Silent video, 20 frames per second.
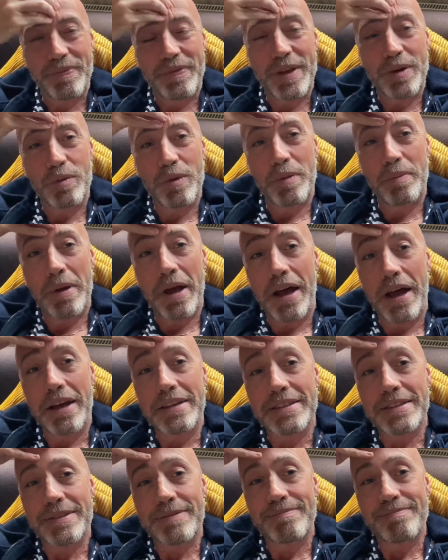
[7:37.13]
It will
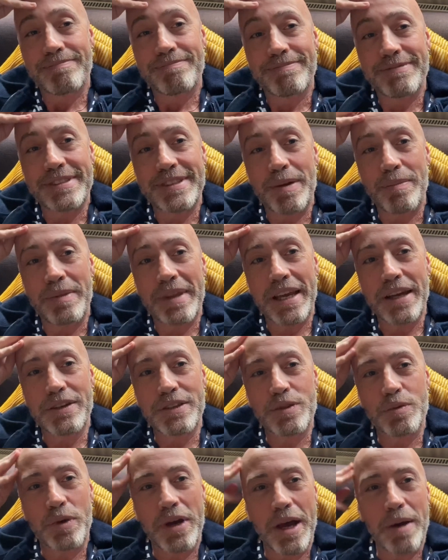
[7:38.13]
pass and something else will